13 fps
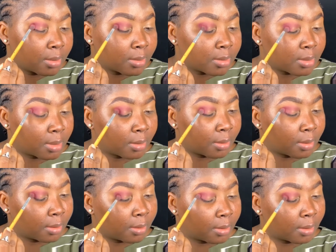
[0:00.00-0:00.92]

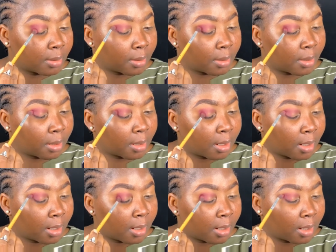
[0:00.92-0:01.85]
So,
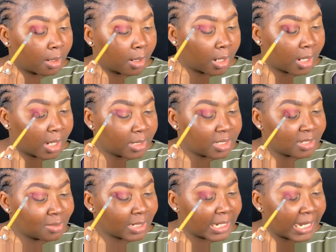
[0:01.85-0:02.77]
and
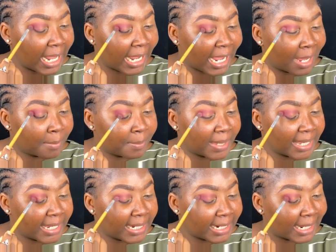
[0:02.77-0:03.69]
it's looking like I'm
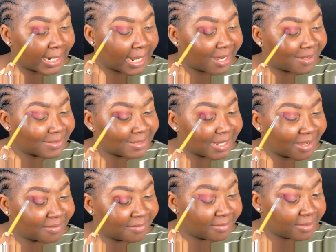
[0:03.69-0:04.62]
making an
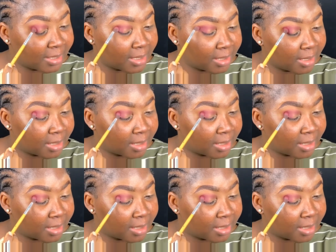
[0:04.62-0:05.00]
outer V.